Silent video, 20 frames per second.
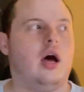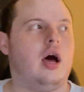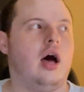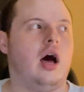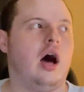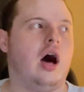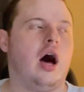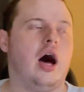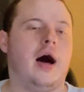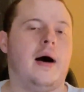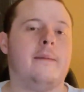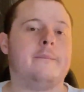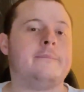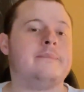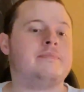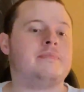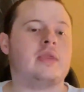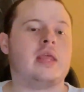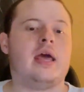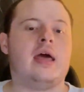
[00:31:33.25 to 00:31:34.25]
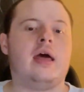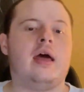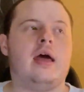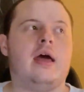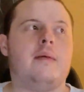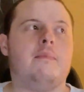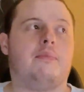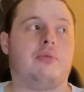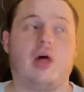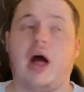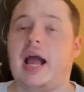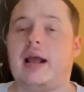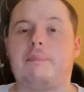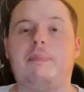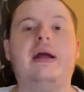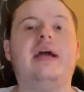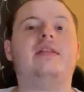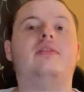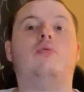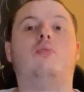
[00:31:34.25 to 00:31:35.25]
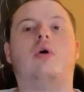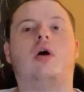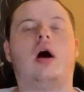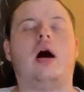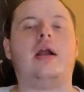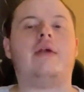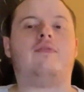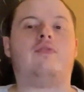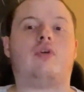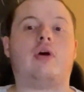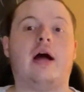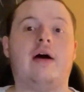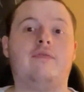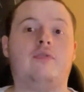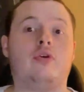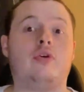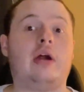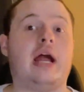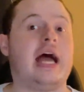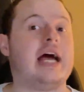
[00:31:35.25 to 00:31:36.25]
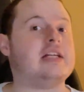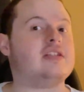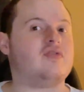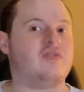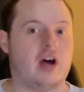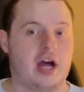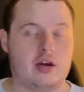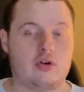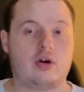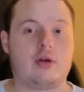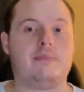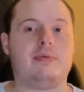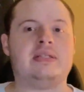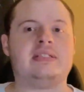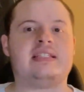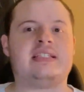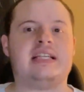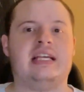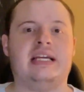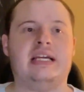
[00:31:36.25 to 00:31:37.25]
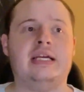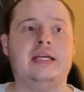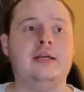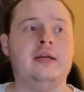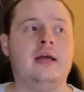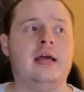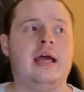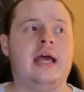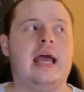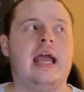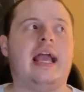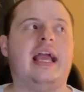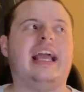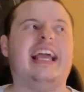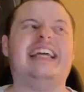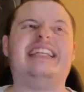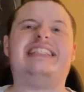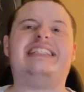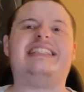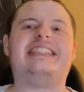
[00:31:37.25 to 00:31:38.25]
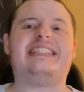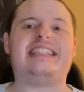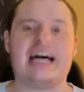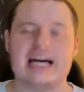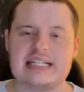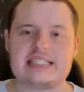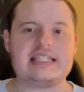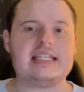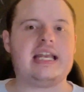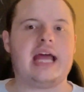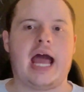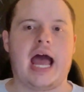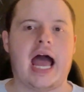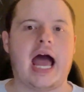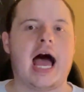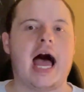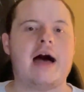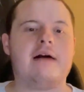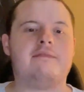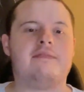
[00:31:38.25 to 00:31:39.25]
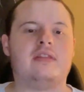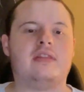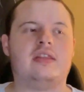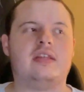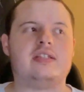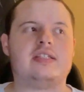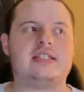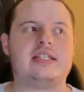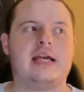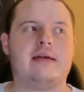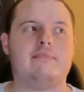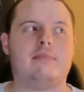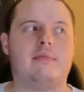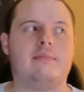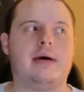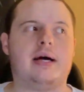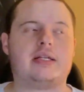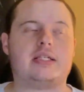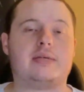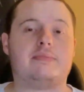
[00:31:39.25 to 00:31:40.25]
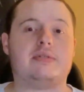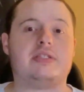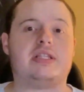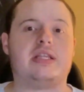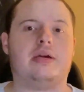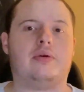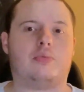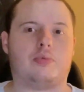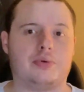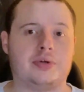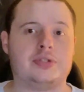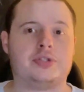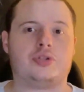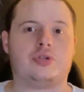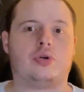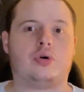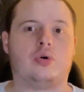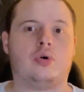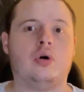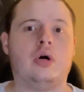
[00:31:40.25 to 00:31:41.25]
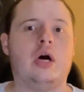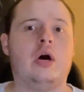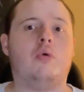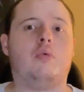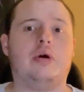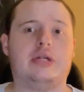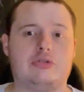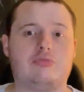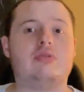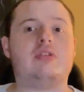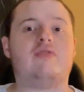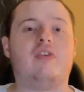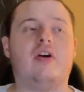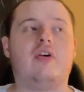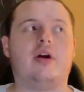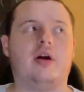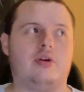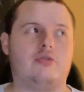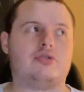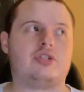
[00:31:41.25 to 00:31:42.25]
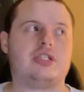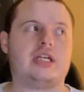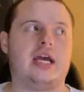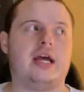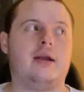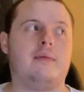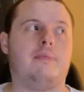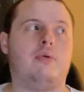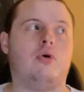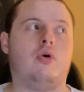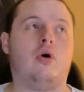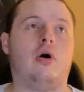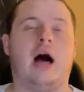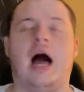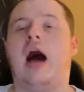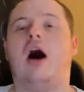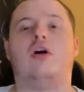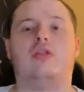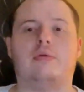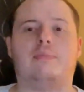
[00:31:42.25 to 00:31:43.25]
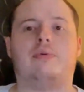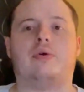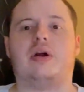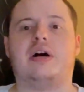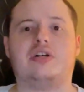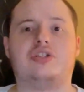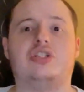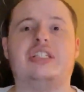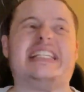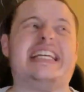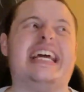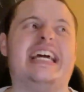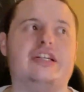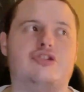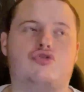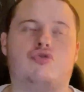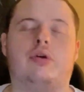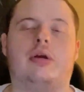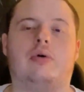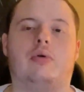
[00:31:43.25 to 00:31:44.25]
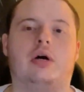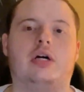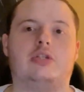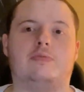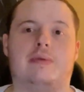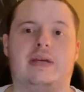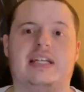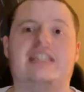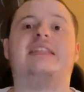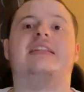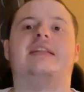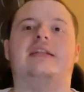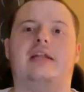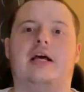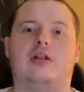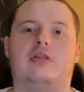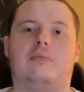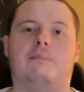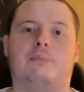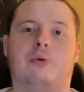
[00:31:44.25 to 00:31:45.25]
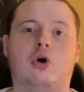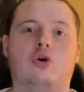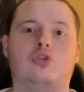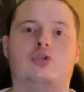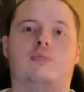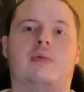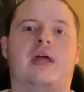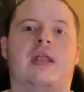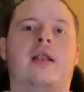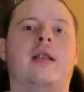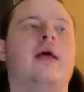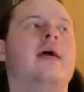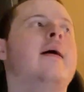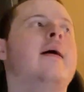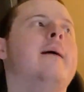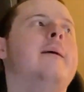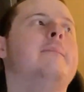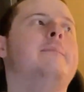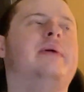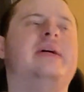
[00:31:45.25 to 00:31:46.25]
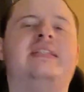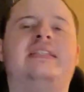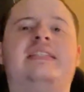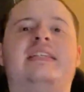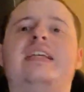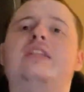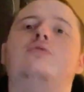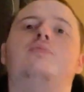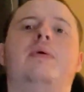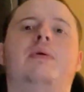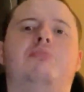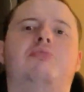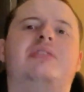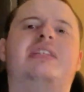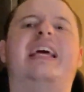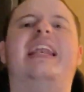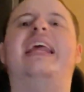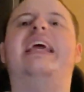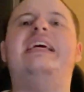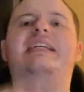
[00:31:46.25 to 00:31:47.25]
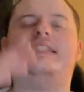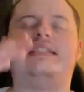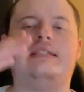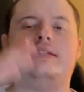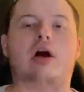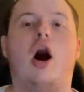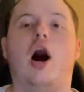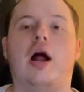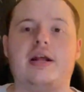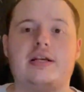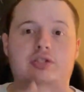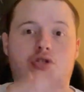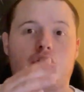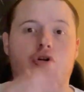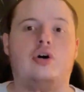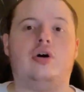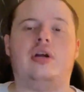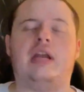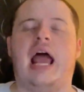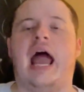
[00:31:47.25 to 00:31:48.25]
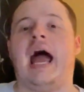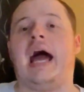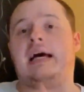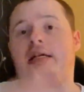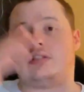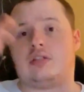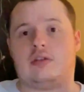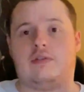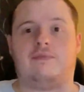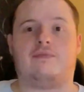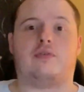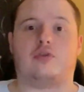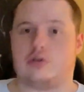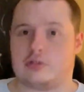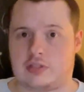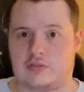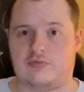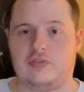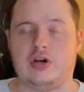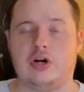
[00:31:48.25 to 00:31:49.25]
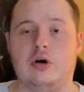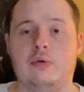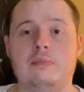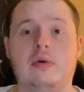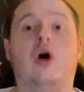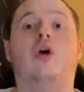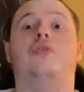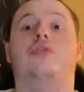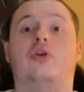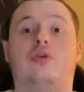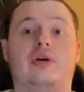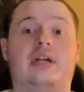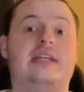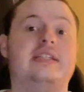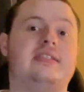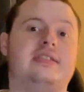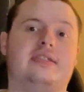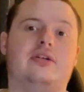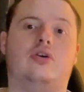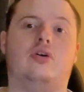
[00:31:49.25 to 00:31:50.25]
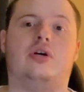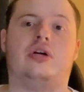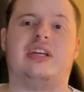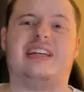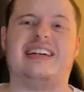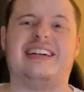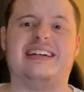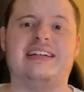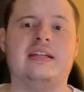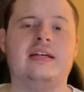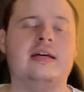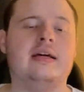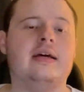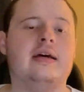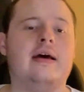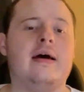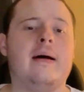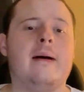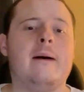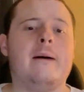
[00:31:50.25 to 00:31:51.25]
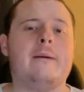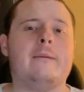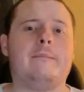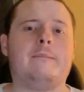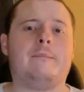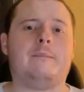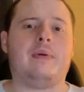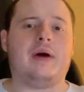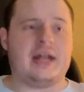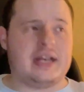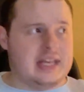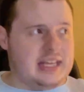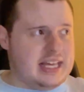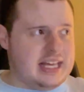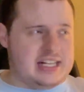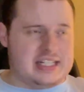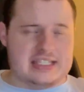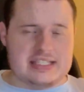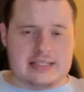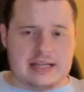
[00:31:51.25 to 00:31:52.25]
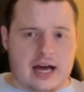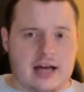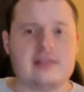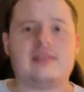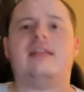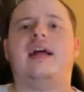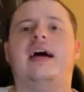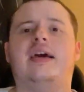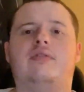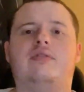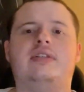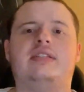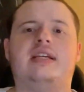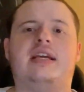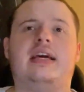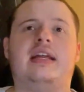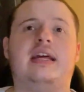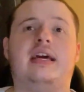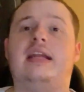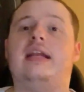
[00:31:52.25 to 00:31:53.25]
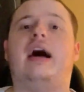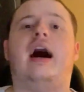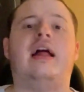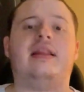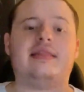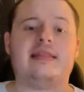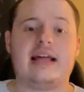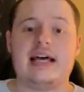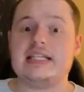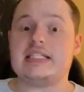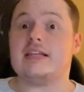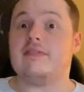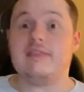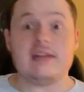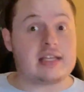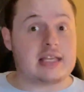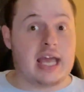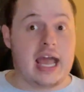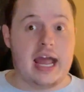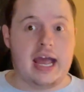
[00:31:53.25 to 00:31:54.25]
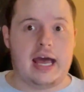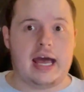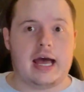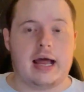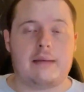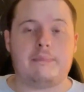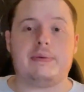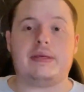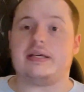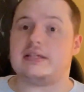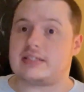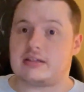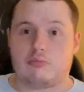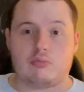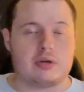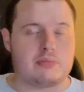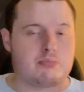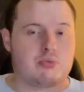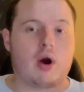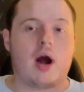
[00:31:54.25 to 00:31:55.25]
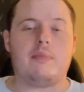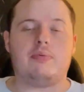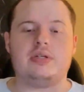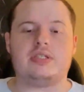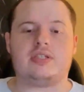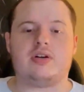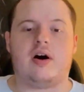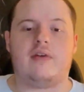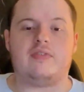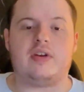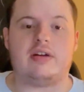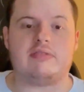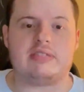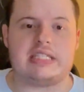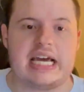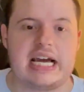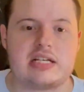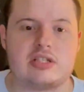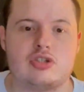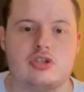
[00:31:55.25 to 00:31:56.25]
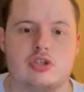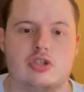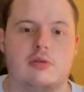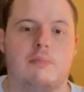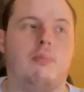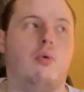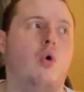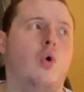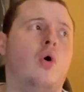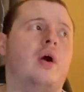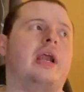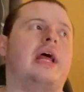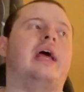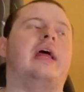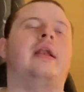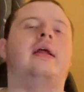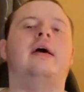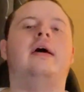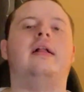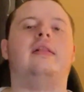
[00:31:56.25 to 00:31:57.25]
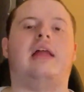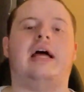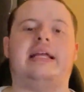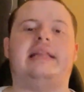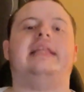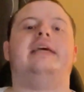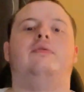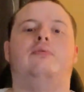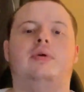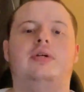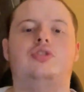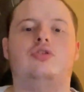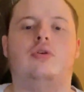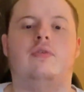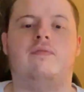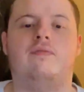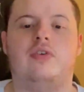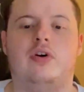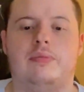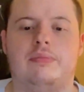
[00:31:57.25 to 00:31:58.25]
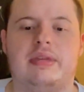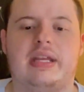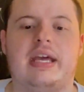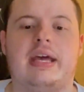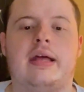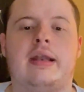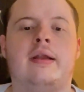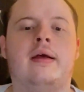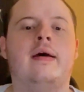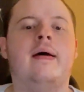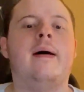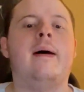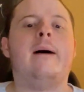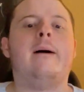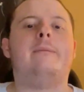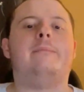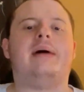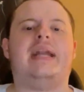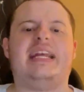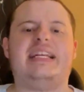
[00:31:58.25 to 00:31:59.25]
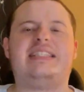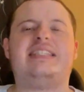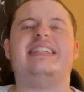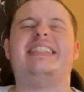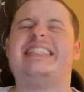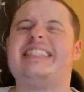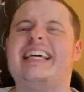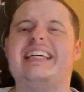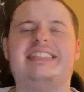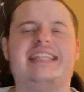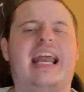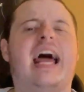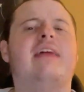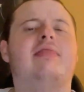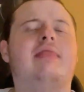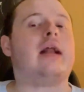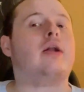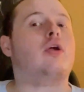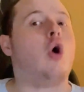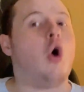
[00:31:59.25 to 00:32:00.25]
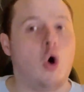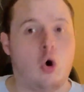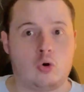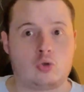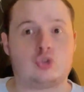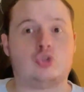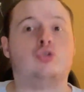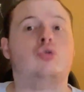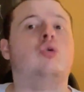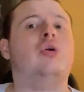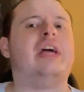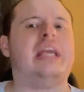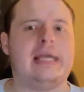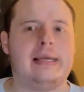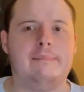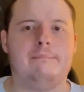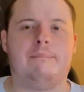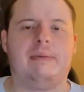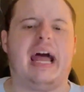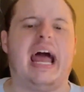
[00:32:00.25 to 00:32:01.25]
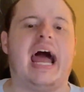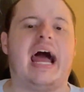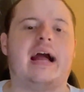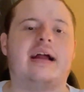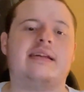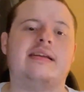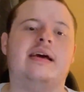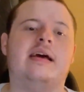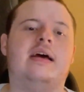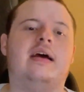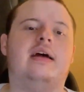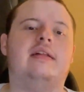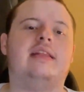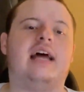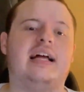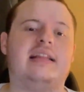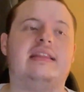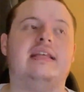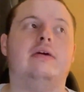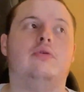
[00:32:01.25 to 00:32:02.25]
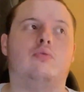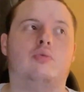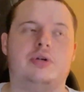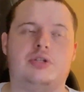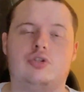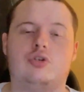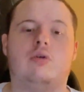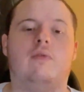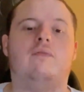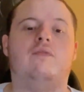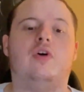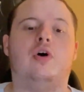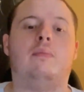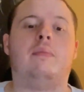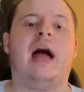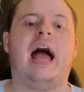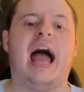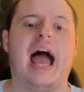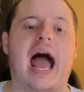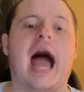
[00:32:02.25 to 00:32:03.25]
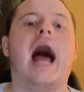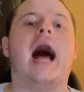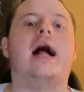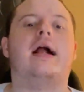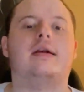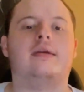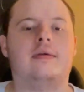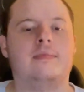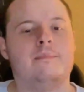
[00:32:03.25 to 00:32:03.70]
Black Panther Wakanda Forever has finally been seen. It doesn't have the same momentum as the original, which was very understandable how the production history was because of the death of Boseman. But since people said it's not as good as the first film, although it is still good, but it's unlikely to get in unless if it can, because it would probably still have enough text to support it, like the original film did. But it just doesn't have cultural impact that the original film had.